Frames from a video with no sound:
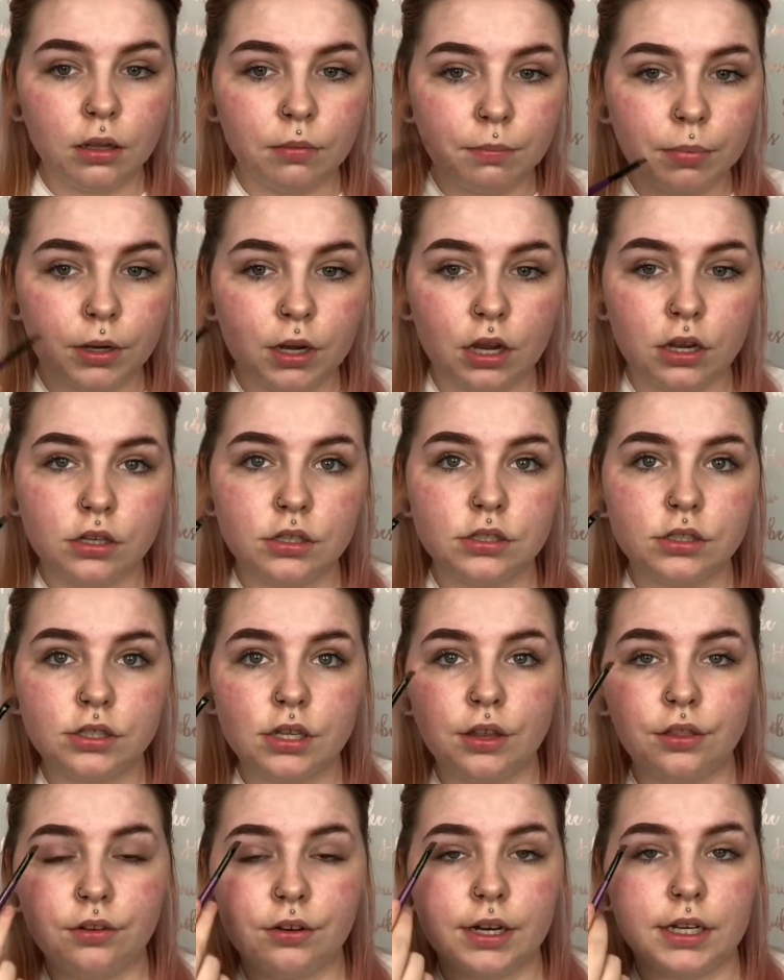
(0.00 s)
Because
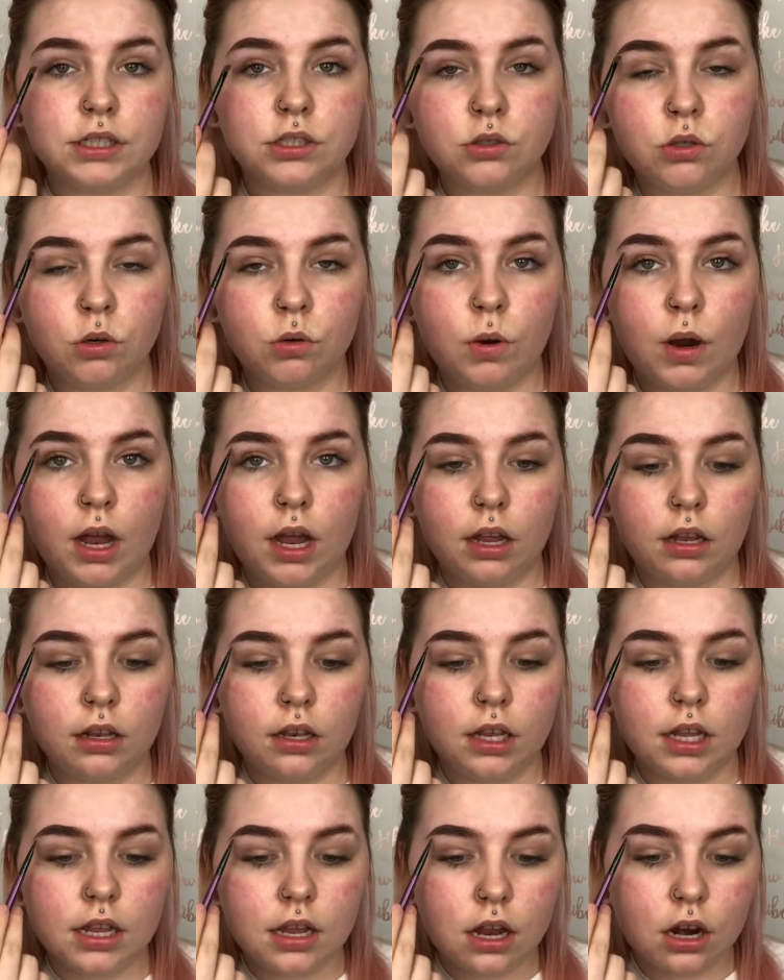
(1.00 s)
there is no
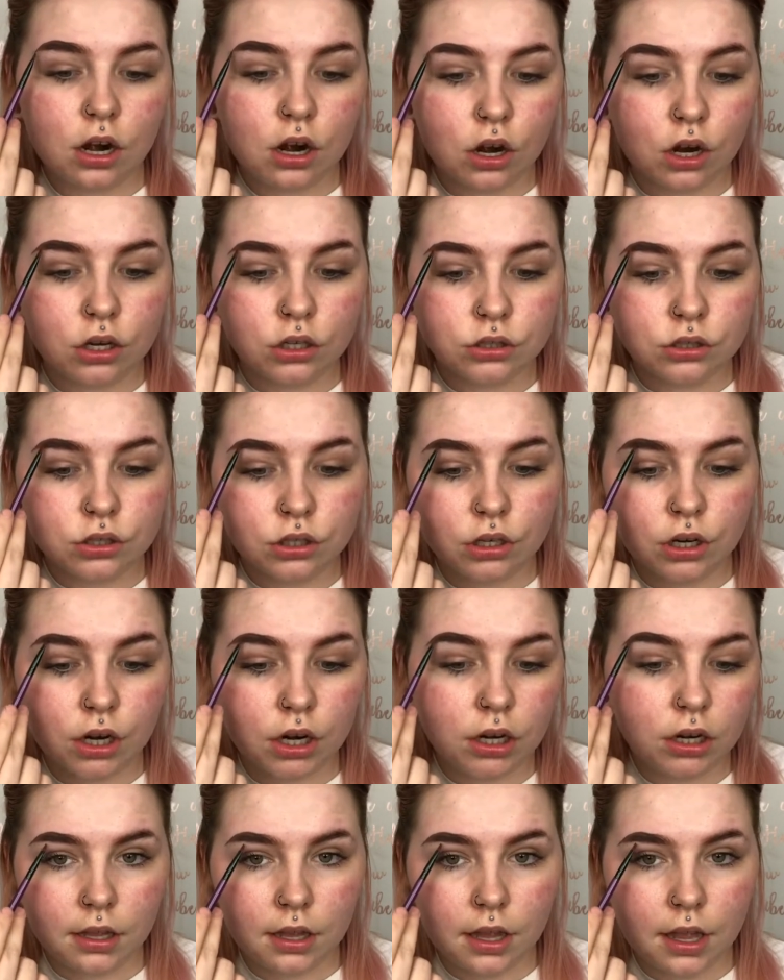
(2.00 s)
hairs
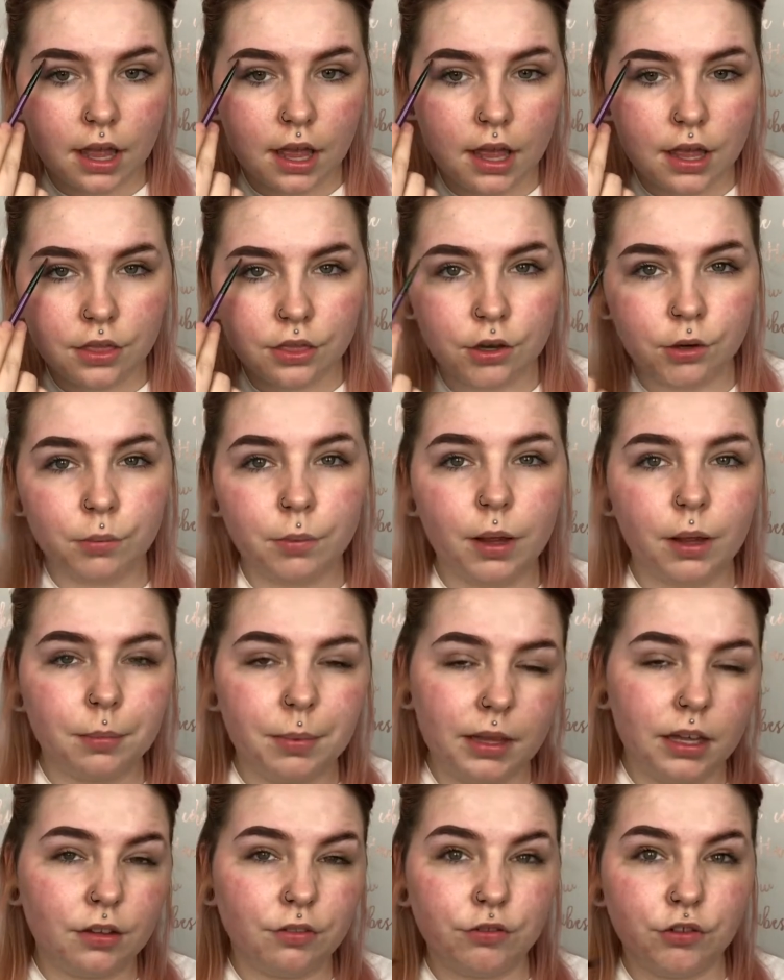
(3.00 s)
there, there will
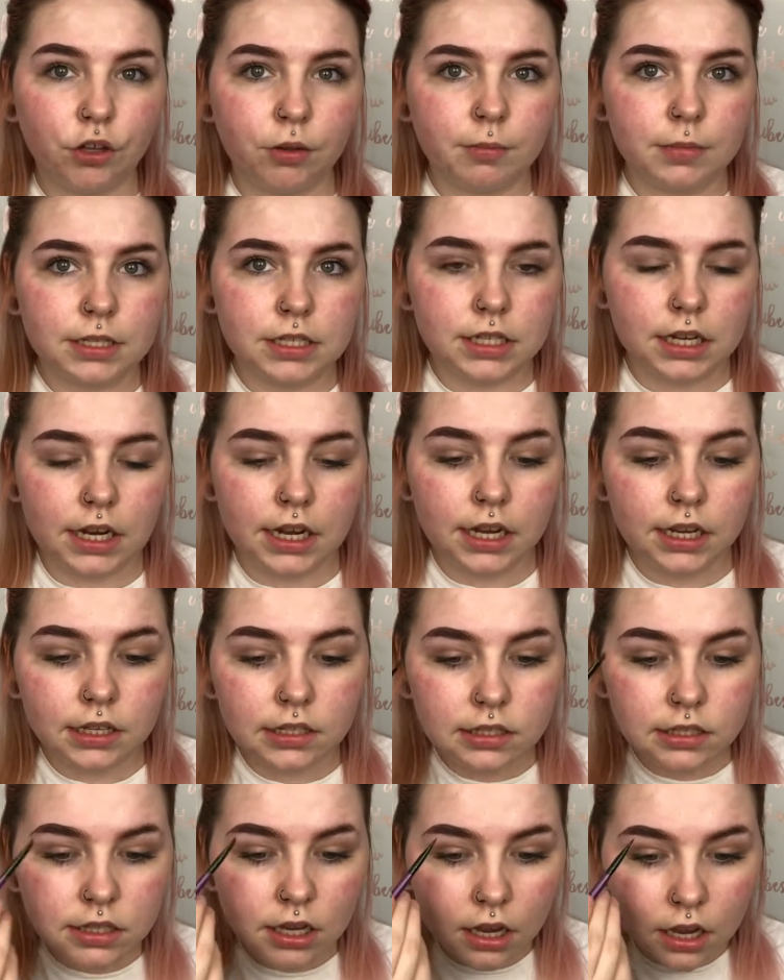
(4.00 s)
be a few
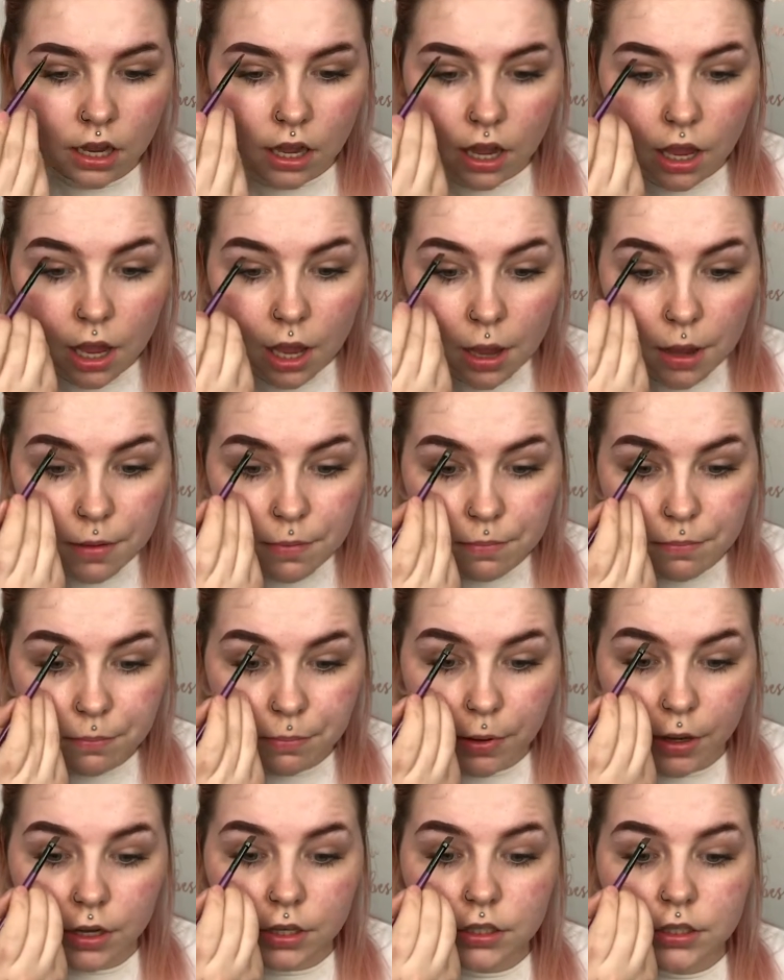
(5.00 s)
mistakes,
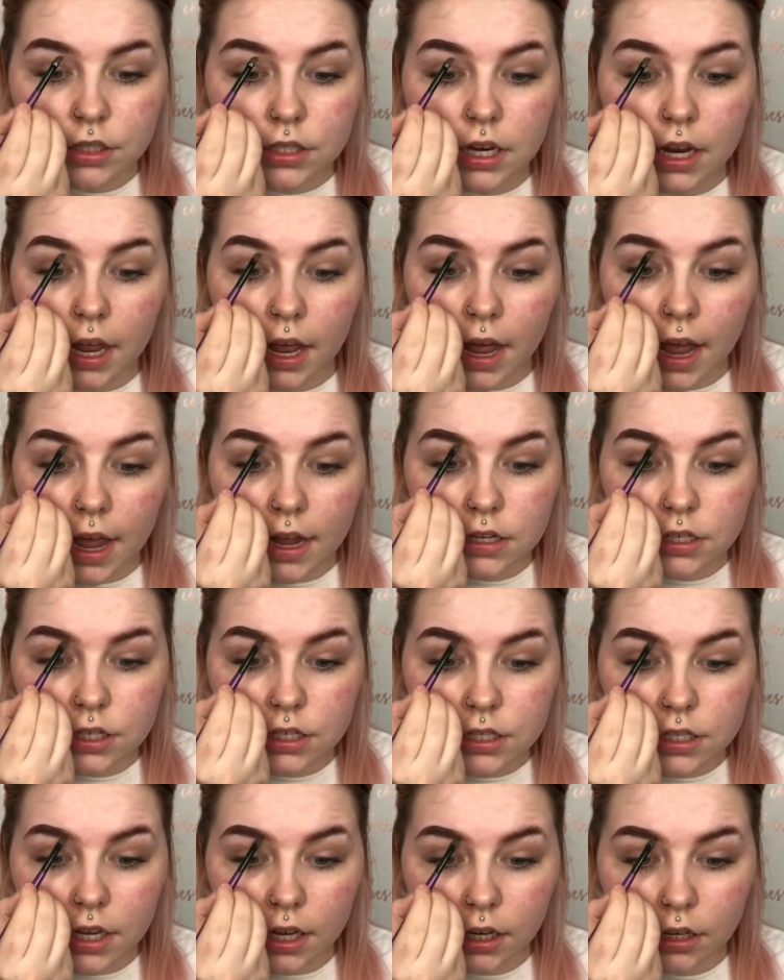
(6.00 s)
but I
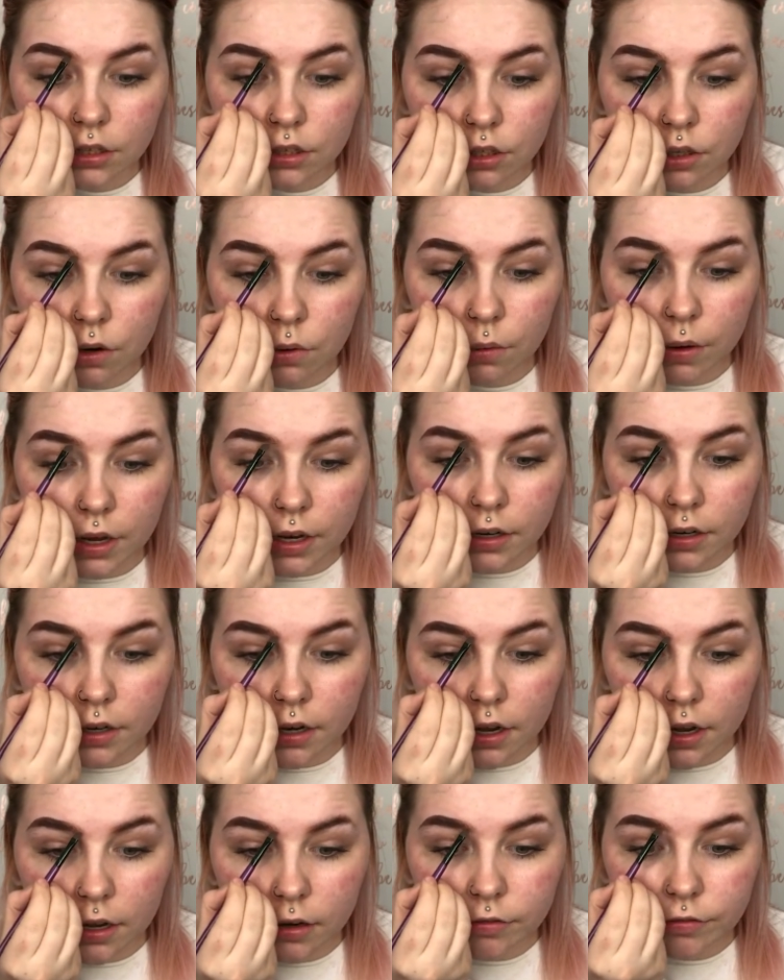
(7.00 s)
just like to go in
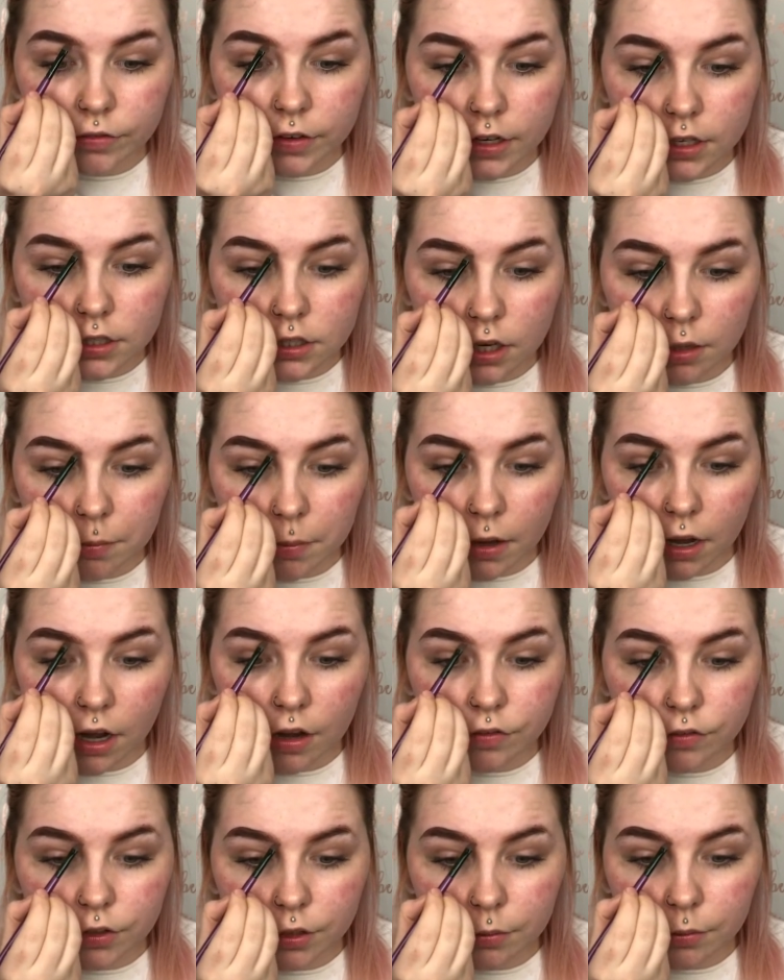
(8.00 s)
and fix up
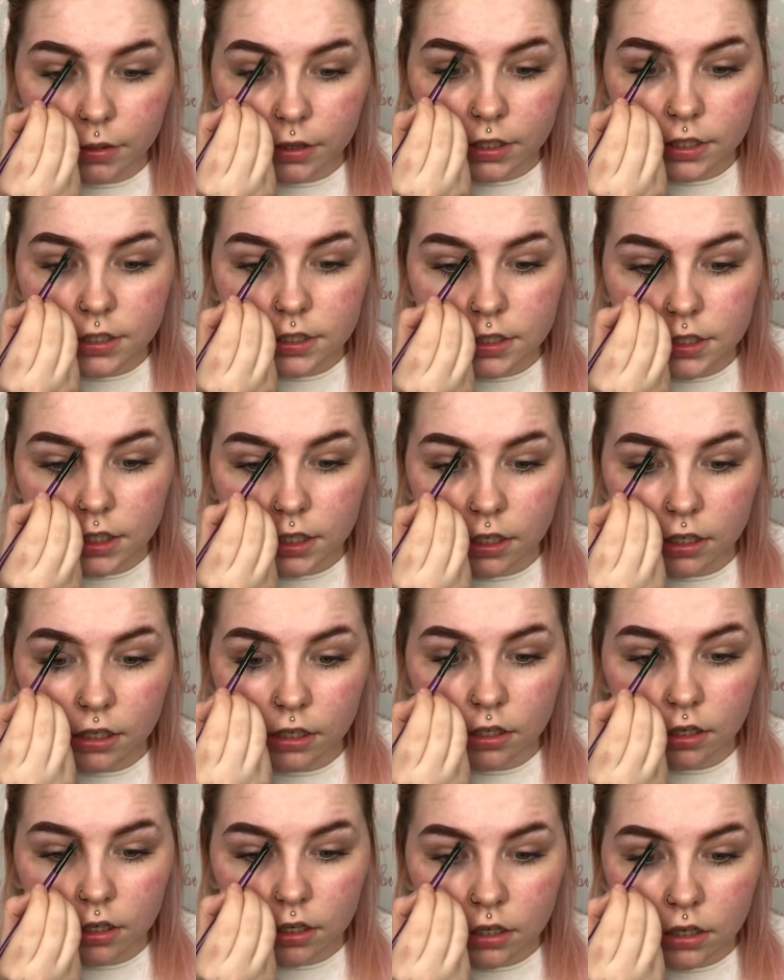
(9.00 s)
after with
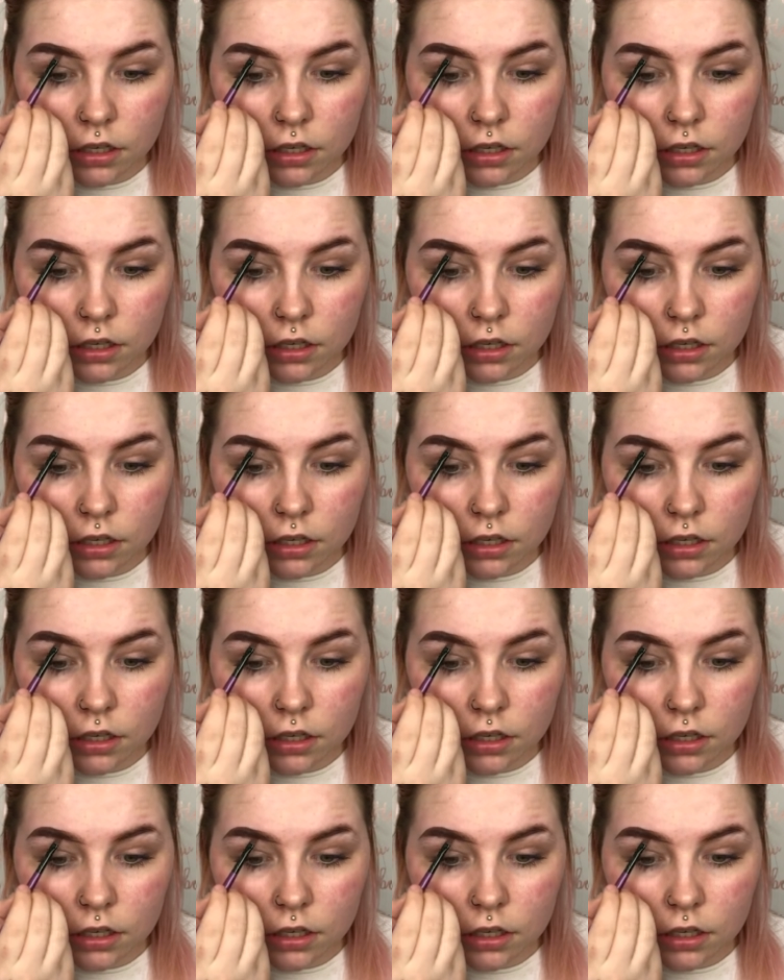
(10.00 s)
concealer.